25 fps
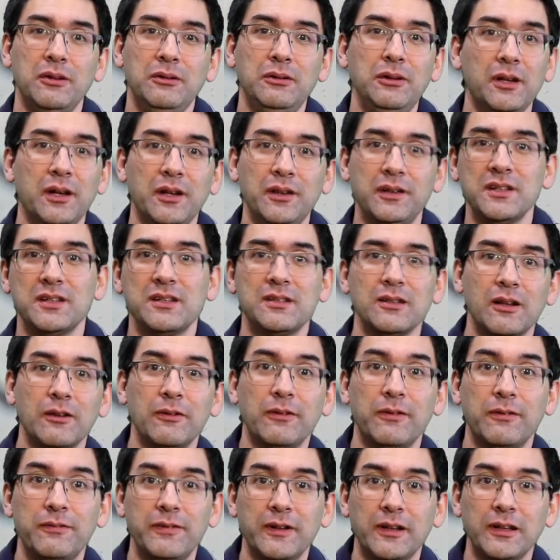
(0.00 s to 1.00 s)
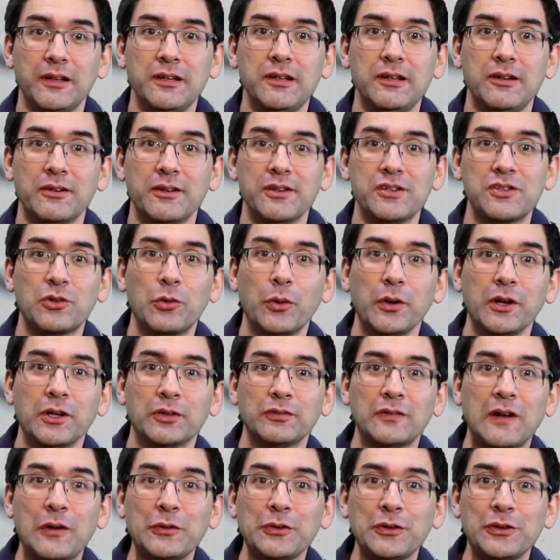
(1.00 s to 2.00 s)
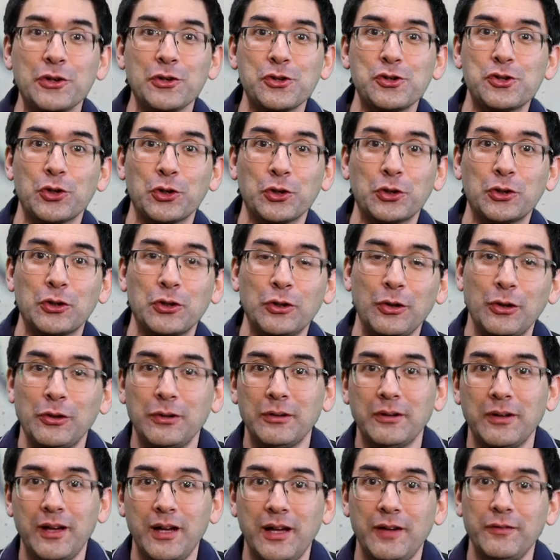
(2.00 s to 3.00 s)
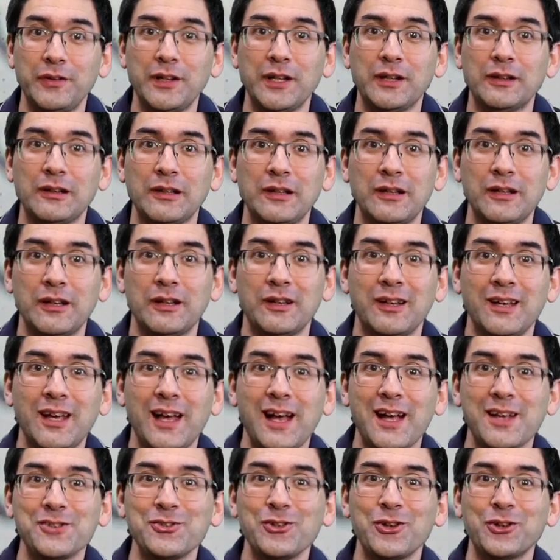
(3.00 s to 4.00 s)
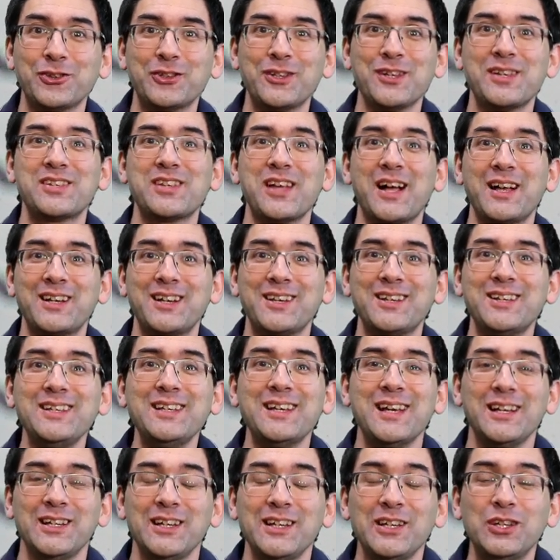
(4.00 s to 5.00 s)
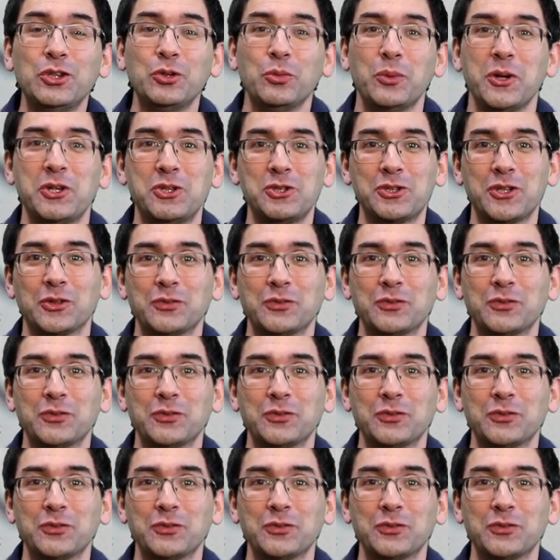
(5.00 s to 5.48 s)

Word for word: Yeah, this little fella here is going around in a circle, evidently has not decided yet into which